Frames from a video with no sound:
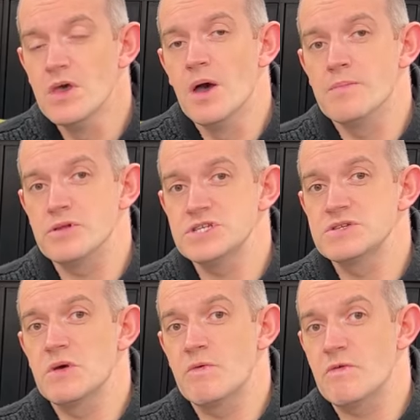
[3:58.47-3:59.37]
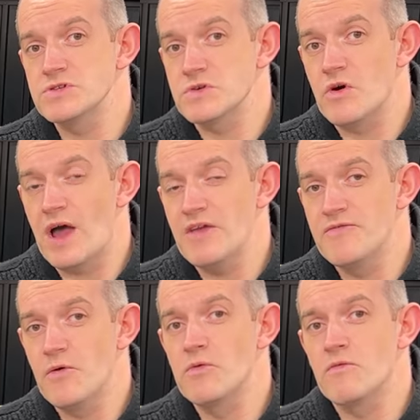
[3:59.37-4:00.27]
Plus, we've also got a
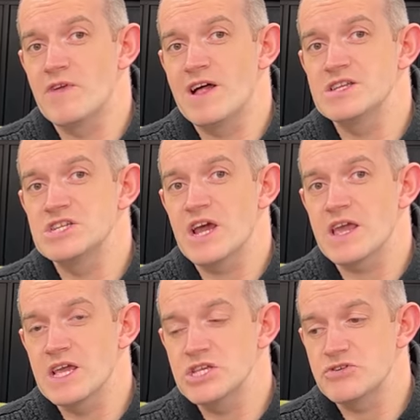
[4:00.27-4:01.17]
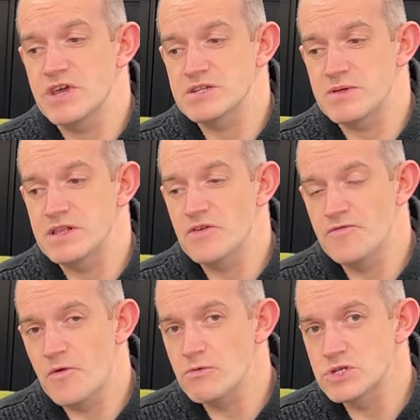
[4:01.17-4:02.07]
full reality check history explaining the
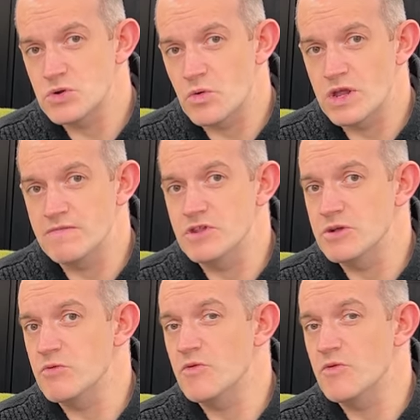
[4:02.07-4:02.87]
full story of the Double